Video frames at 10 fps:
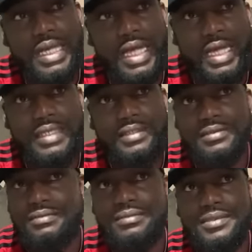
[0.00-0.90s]

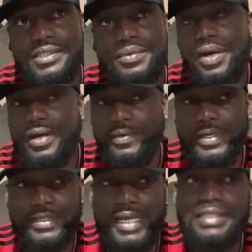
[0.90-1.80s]
And she work with
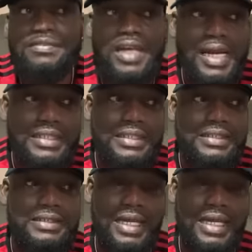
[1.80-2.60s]
it. That's fair thing.